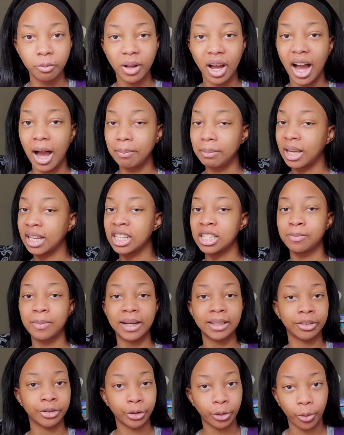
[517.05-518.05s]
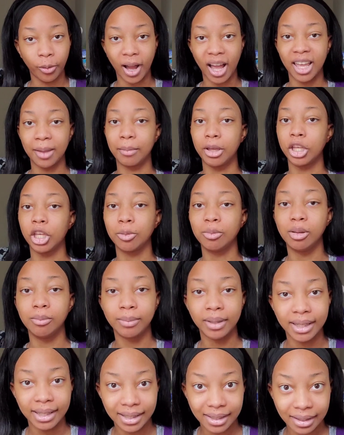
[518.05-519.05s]
I'm not a spectacle. I am a human
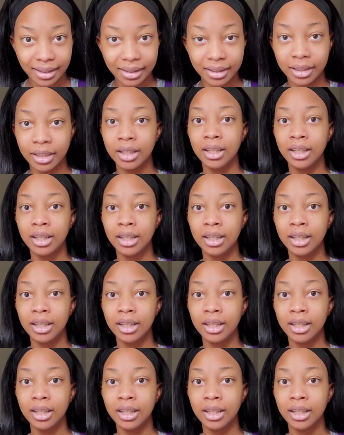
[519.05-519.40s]
being.